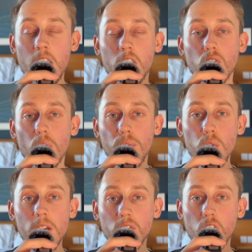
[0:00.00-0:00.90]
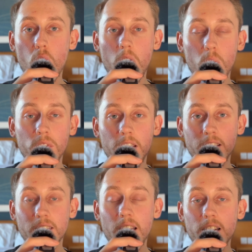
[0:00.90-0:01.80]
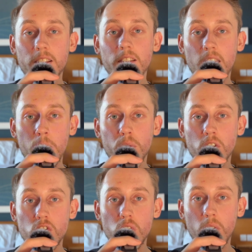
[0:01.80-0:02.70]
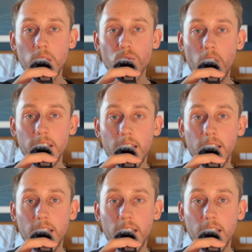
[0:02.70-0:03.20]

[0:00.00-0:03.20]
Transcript: So a few years ago, I was in exactly the same position you're in right